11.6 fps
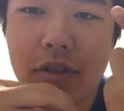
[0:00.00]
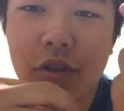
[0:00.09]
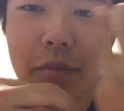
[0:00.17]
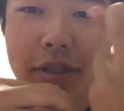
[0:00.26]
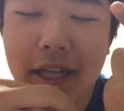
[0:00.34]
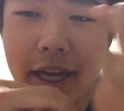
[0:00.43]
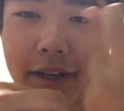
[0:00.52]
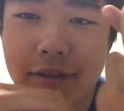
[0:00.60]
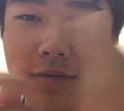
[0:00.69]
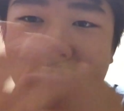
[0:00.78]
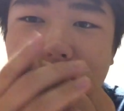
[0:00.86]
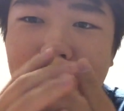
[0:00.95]
Super tight.
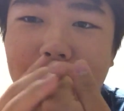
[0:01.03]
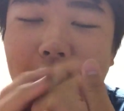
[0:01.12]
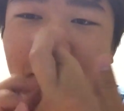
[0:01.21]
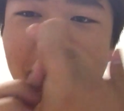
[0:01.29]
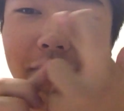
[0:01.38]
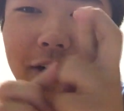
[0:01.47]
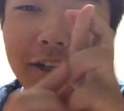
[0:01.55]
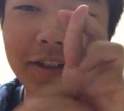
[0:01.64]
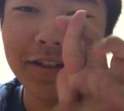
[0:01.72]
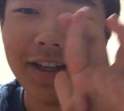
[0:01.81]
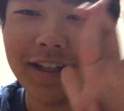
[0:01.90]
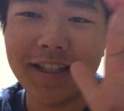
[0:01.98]
Middle finger.
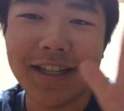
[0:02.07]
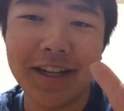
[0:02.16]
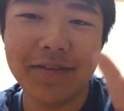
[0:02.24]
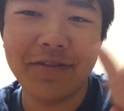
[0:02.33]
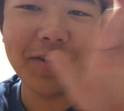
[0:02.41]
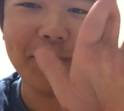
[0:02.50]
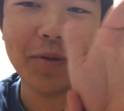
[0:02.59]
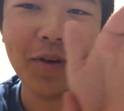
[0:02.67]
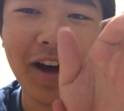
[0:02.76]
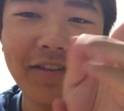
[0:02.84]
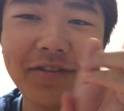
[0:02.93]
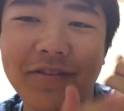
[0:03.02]
It didn't flip you
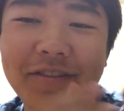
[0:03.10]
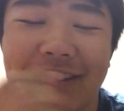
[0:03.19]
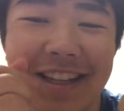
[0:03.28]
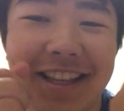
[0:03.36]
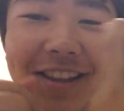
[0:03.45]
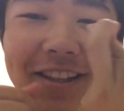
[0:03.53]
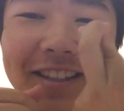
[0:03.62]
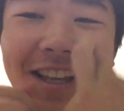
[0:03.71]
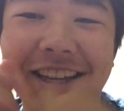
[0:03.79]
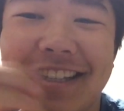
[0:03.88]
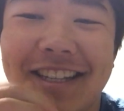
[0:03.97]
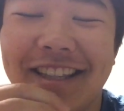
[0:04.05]
off. It looked
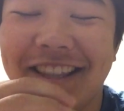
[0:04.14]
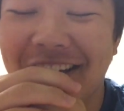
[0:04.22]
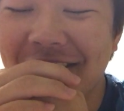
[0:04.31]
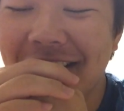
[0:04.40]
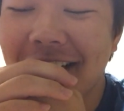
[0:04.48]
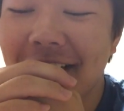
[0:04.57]
like it did, though.